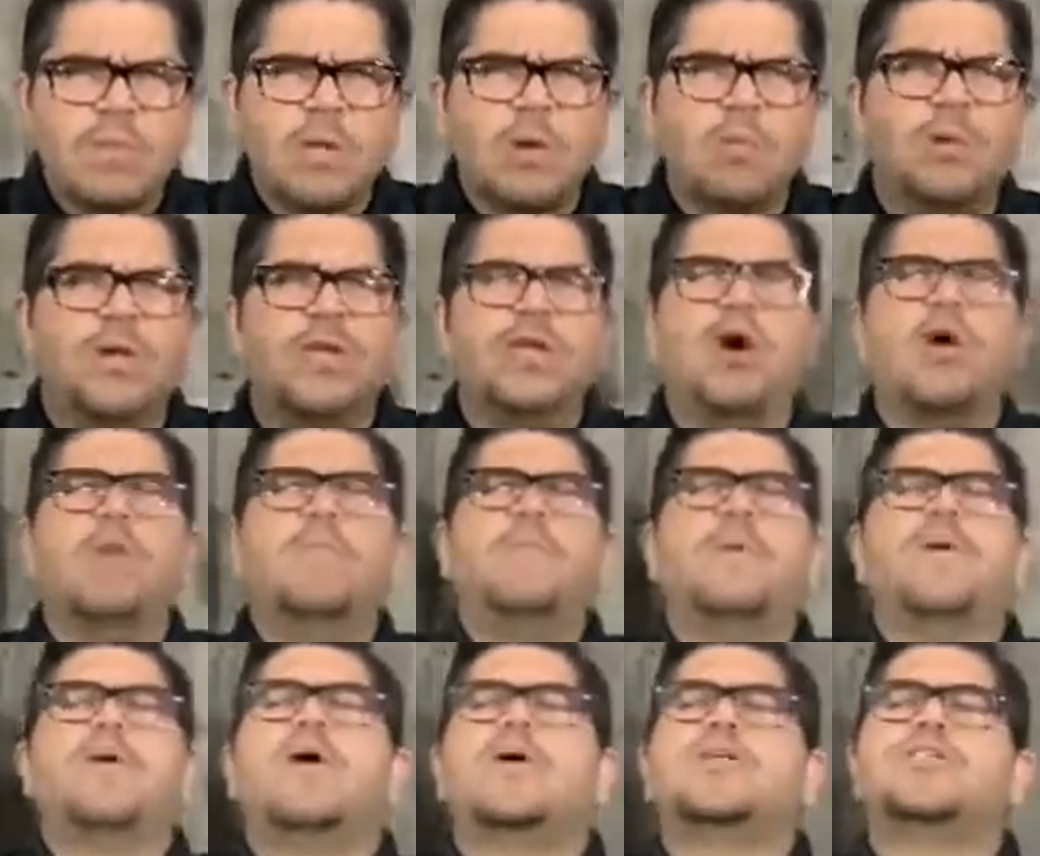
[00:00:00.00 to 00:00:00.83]
We don't
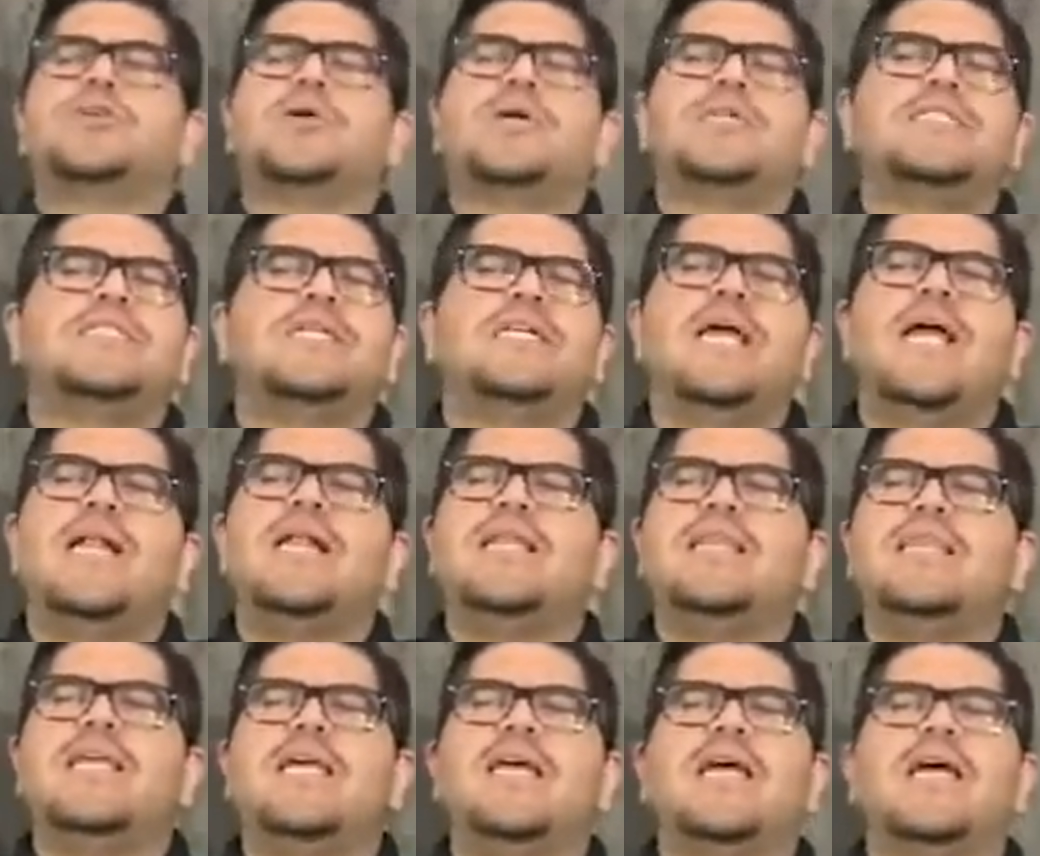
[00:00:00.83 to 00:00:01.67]
put our trust in
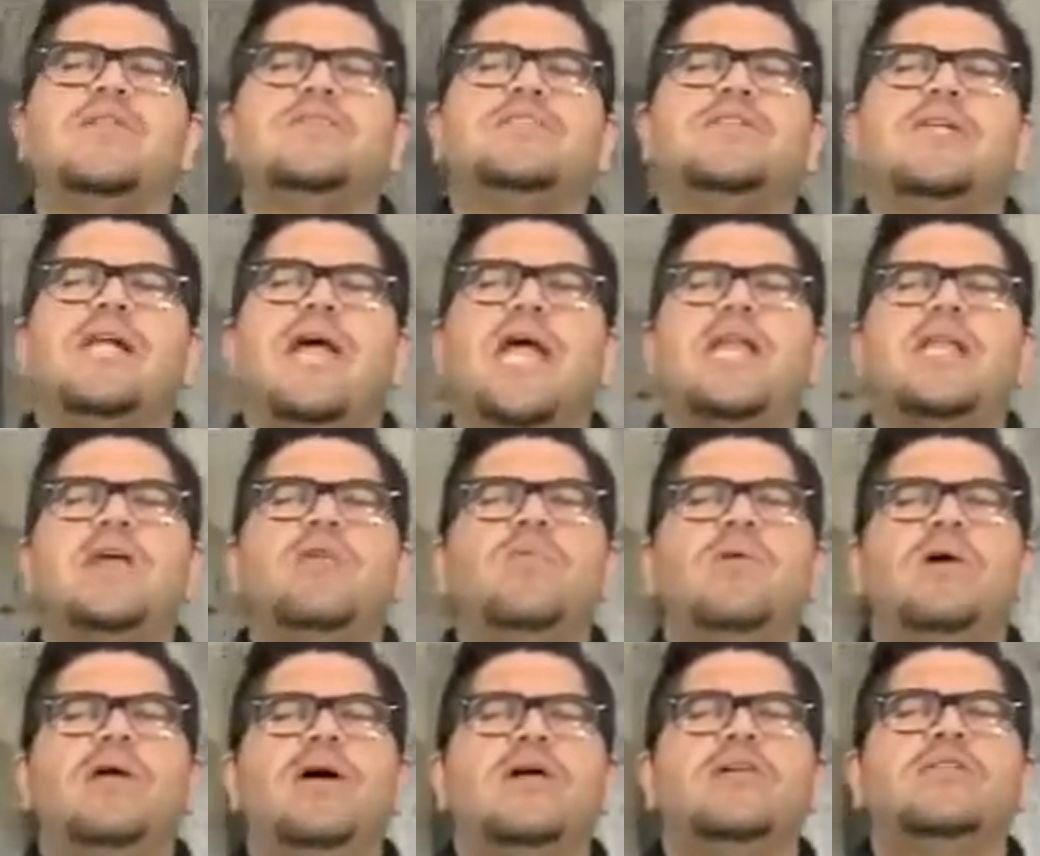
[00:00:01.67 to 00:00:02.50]
anything else and
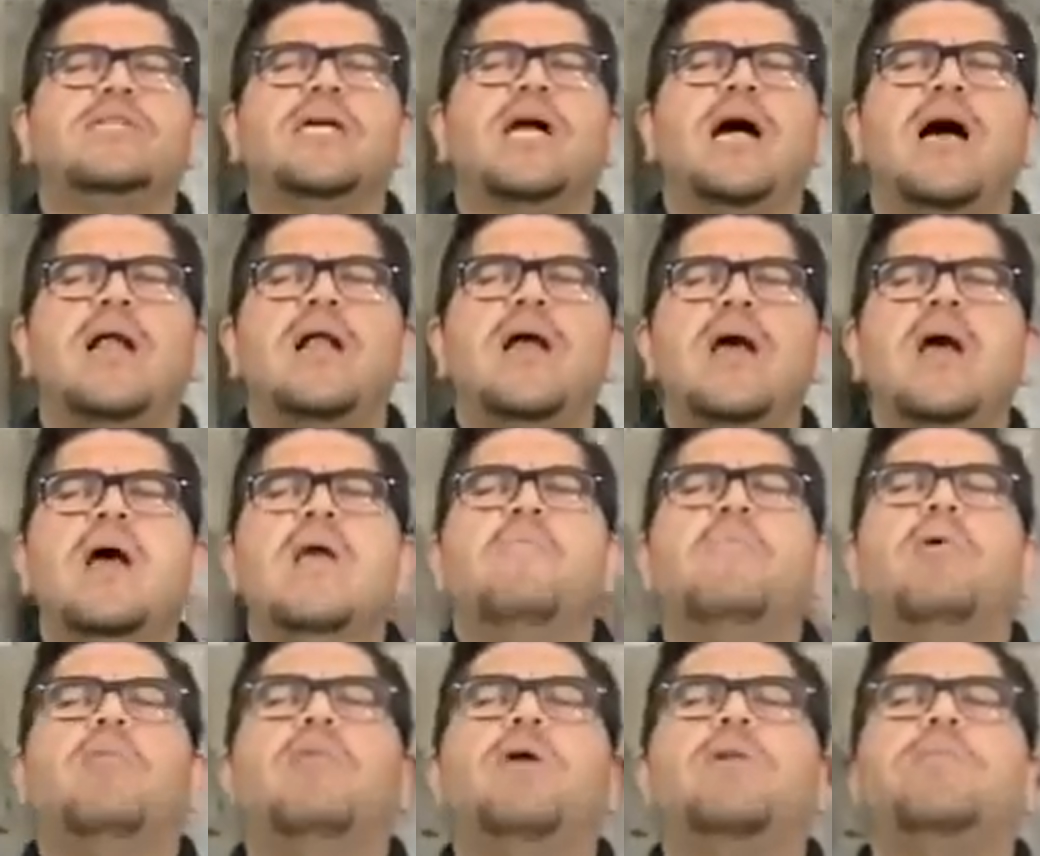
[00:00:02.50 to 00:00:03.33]
anyone else, God,
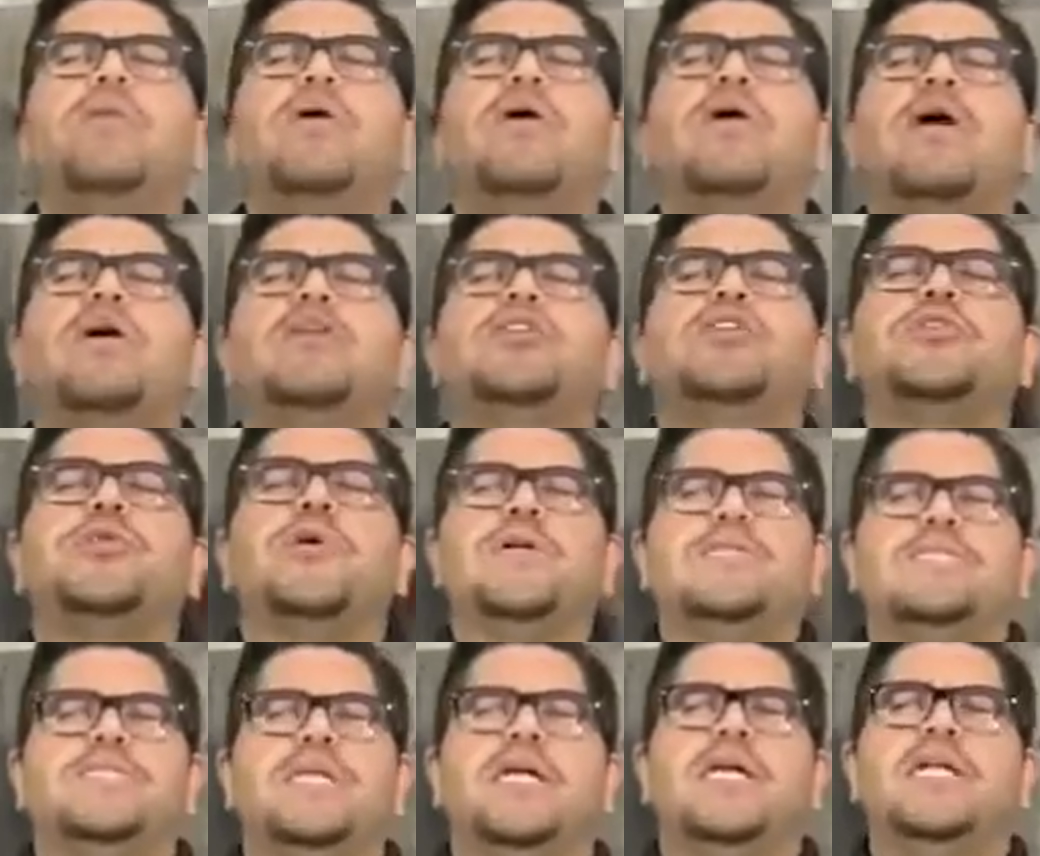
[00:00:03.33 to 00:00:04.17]
but we put our
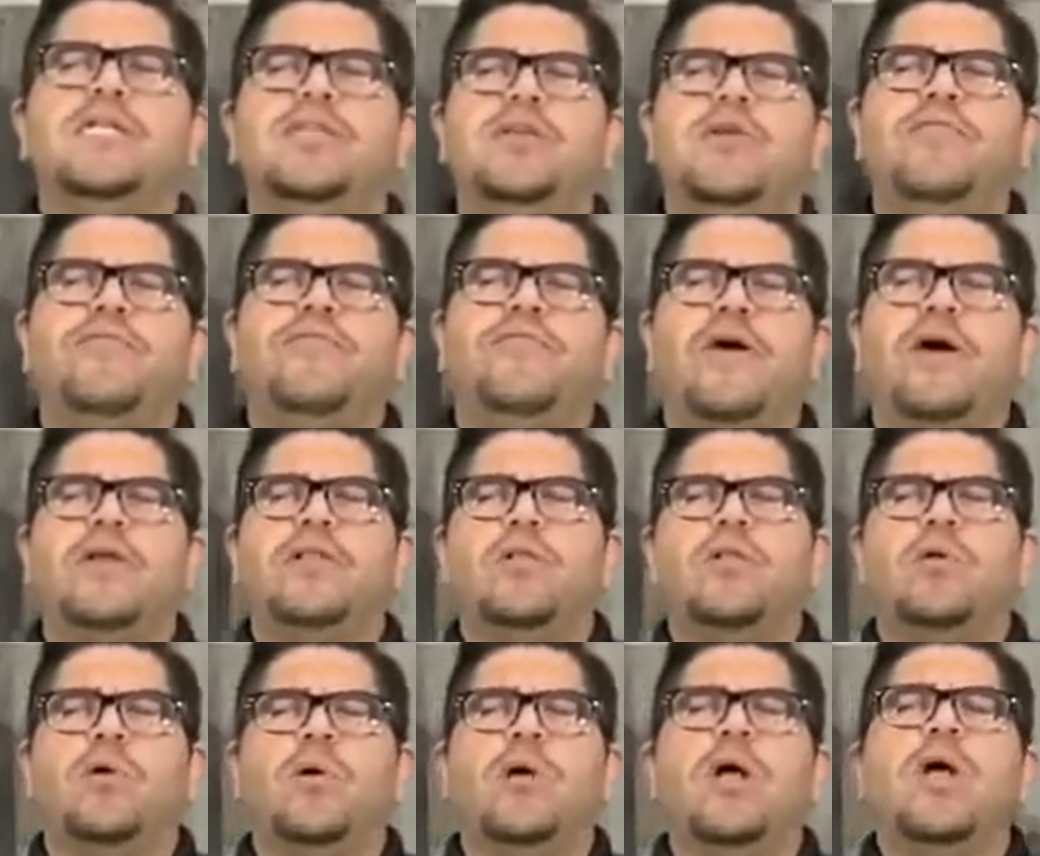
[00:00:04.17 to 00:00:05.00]
trust in you, Father
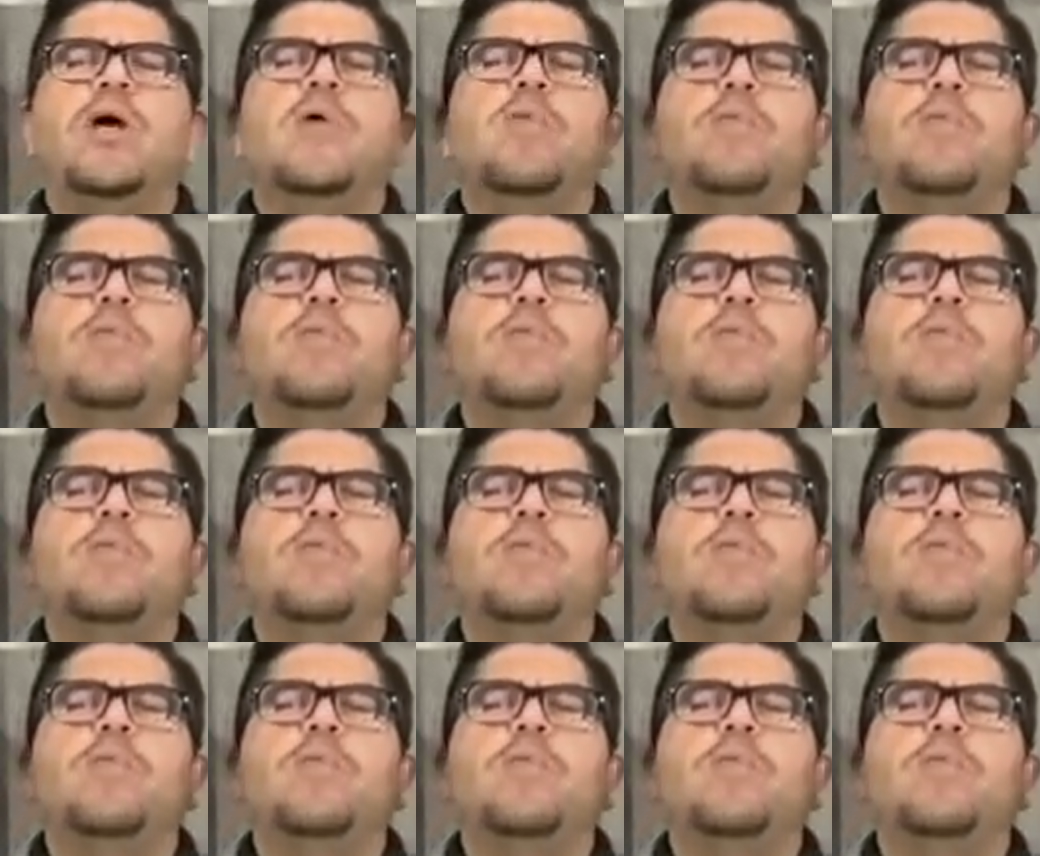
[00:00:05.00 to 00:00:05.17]
Lord.